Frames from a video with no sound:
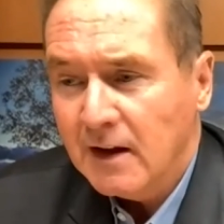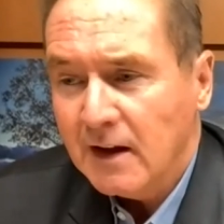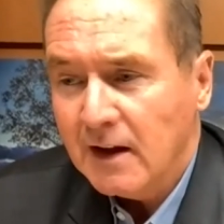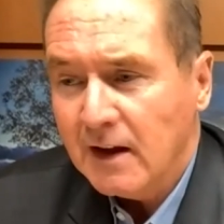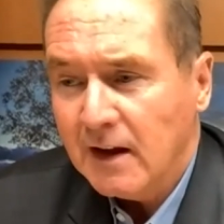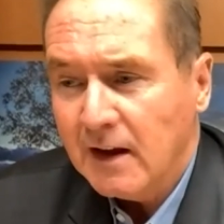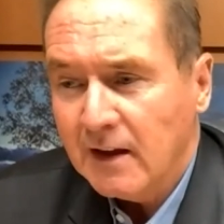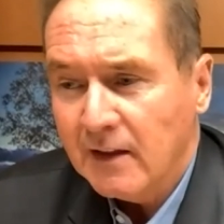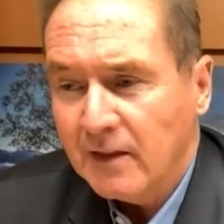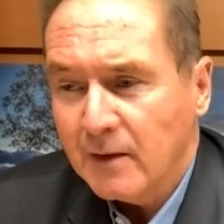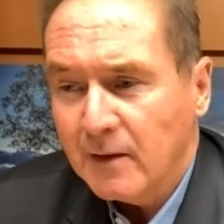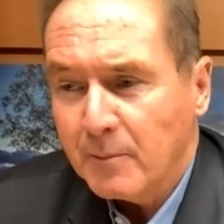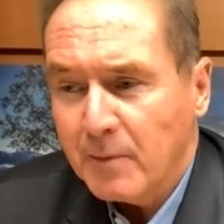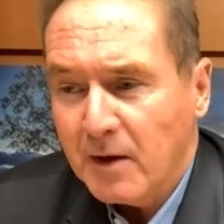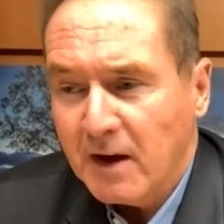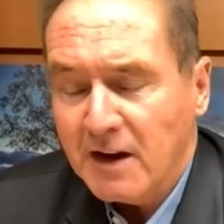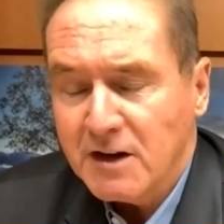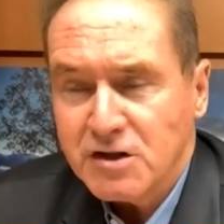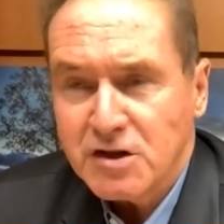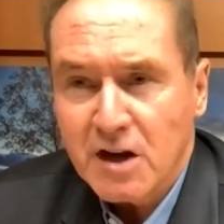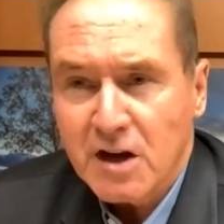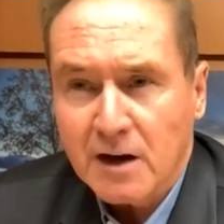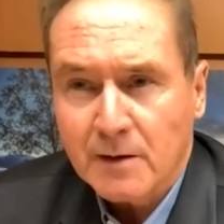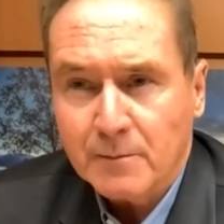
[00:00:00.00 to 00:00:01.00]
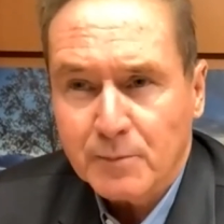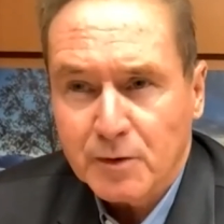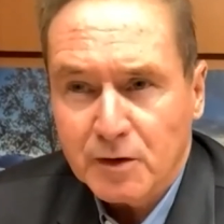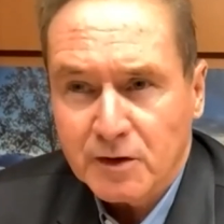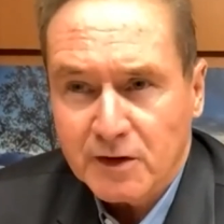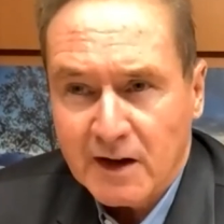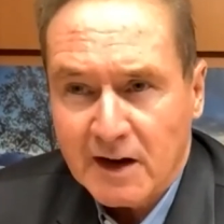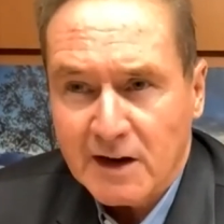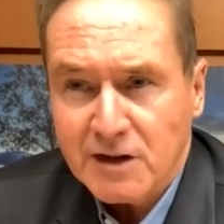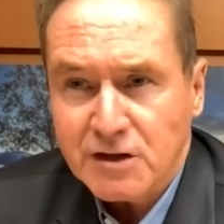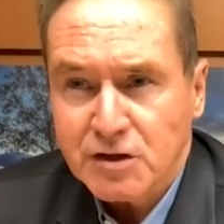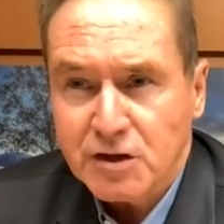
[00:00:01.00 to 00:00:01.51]
in the Paycheck
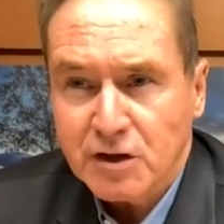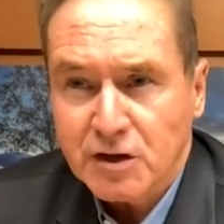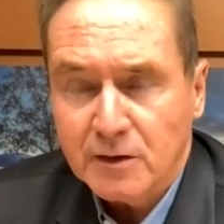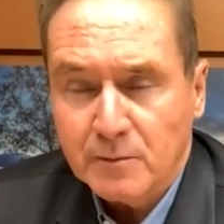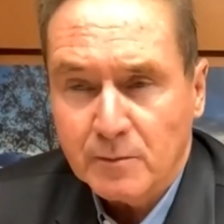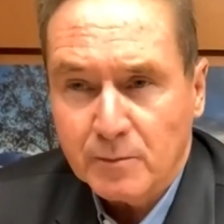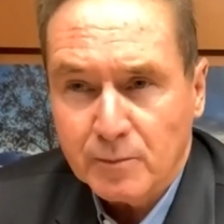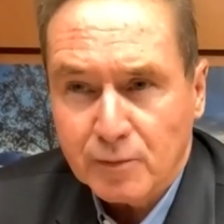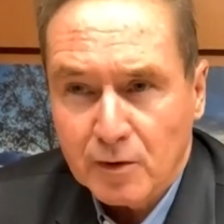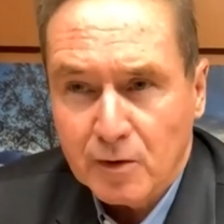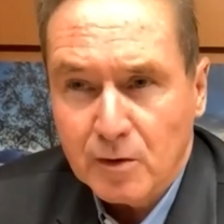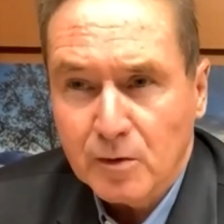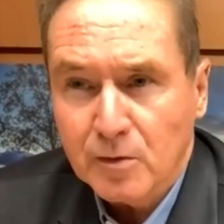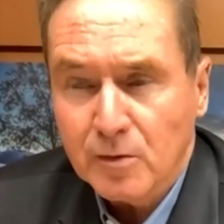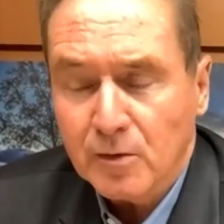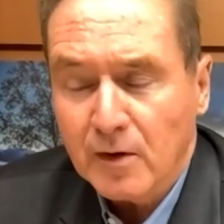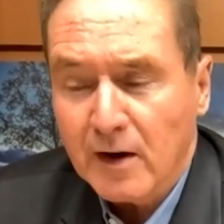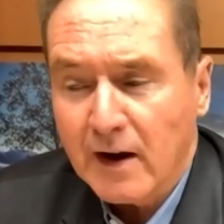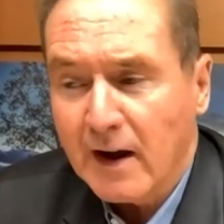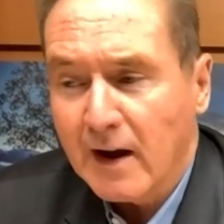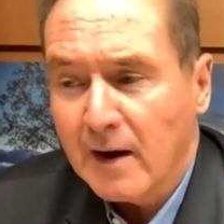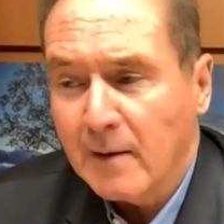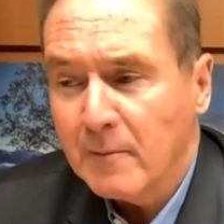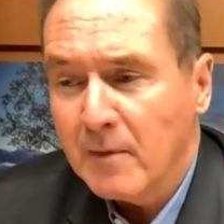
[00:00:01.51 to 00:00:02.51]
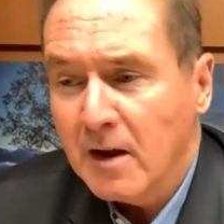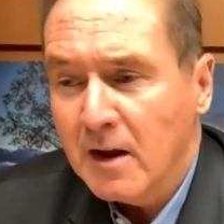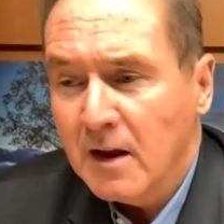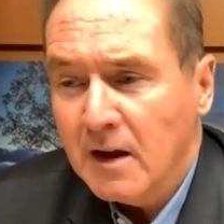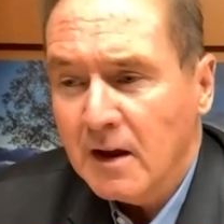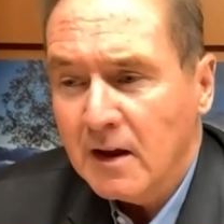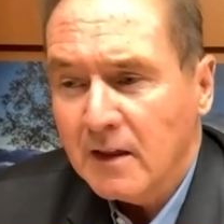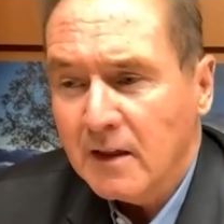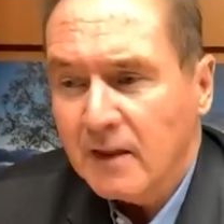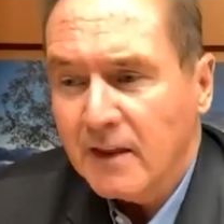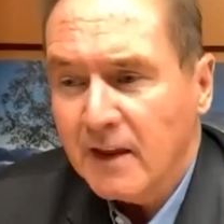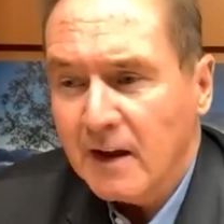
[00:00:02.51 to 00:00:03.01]
Protection Program,
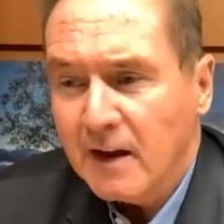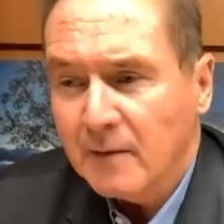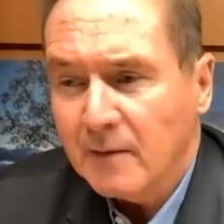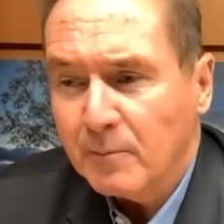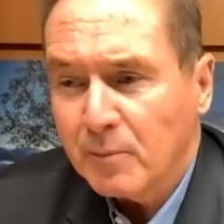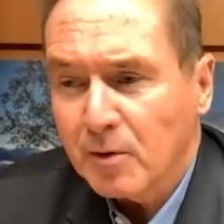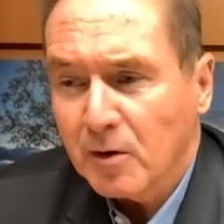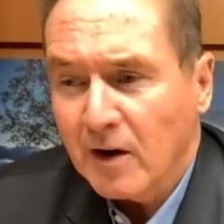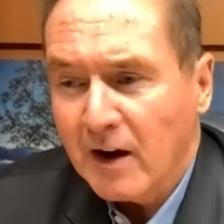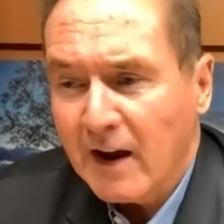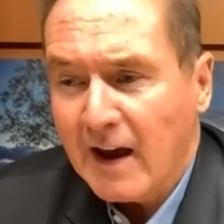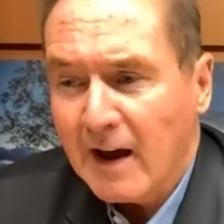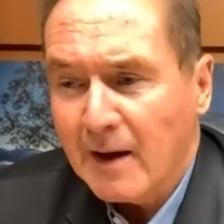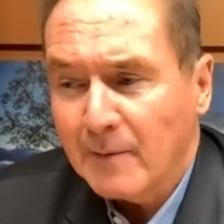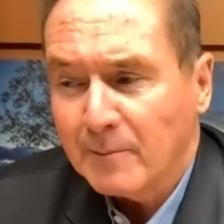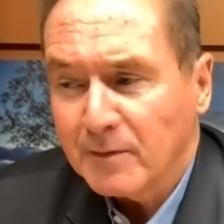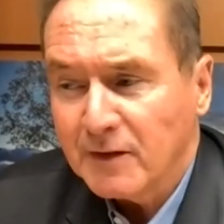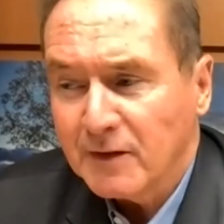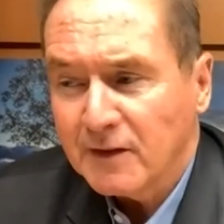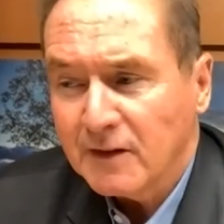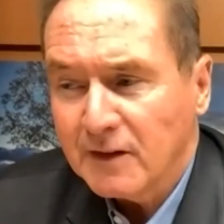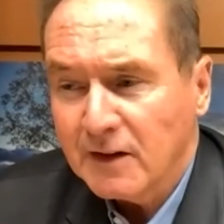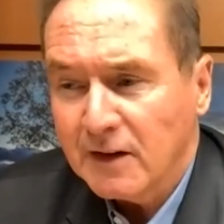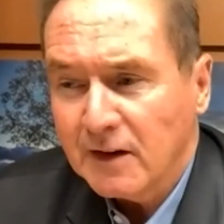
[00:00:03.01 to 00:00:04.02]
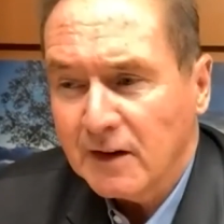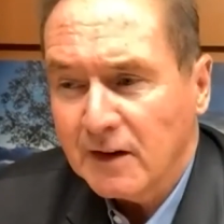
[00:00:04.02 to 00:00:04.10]
that perhaps